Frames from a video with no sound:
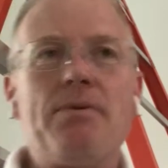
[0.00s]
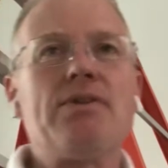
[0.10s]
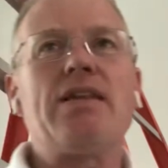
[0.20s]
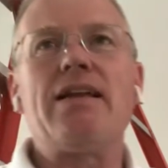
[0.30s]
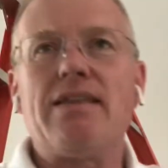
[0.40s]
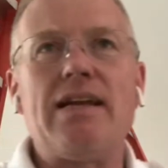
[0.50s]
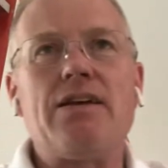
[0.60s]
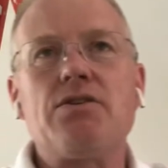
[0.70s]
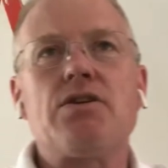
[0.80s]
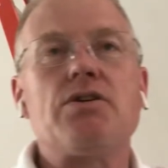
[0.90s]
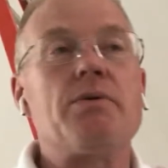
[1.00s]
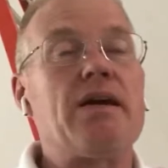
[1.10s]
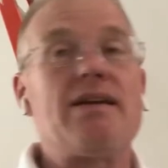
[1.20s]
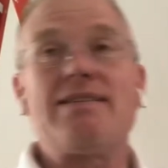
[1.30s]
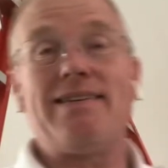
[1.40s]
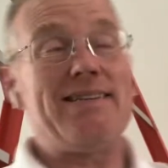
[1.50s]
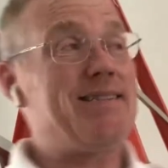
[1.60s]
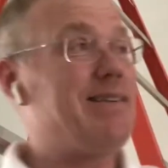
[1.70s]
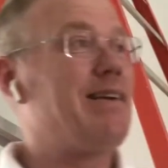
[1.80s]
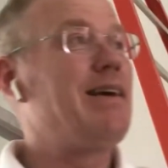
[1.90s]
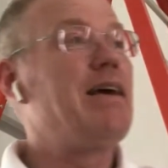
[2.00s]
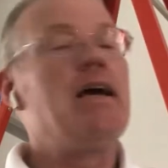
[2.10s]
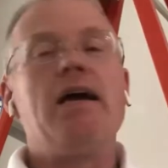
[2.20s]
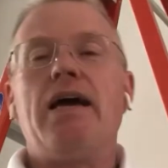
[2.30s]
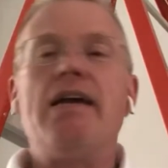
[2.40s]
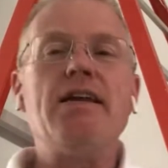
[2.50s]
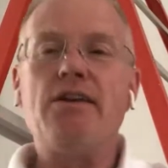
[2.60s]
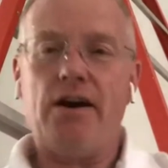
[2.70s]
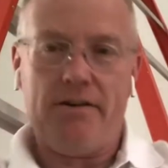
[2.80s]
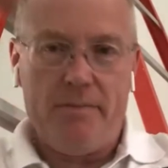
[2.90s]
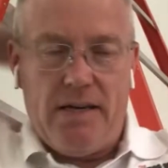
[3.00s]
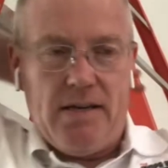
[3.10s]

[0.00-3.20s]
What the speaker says: they're not used to doing it. I said, listen, he didn't hire me.